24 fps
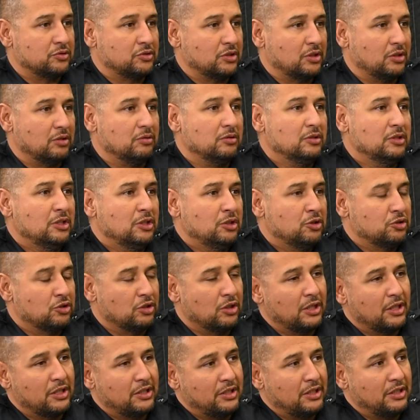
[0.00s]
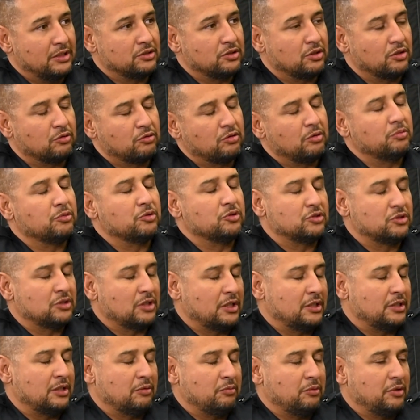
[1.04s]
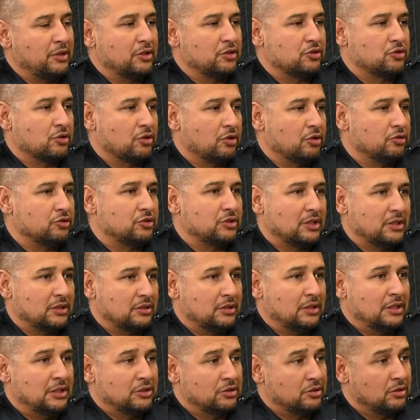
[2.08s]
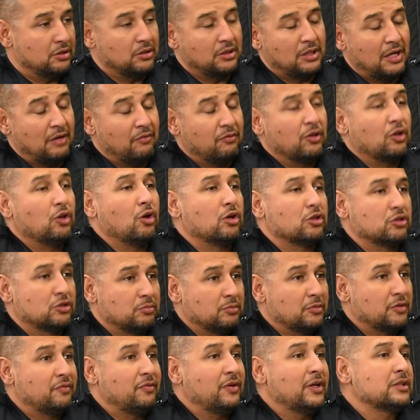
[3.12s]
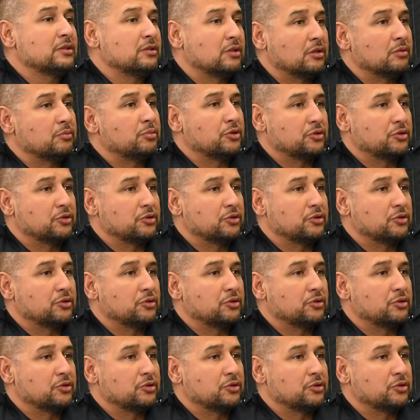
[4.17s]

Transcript: So there's a lot of things on the criminal side that we could charge that is going to have a long-term effect on a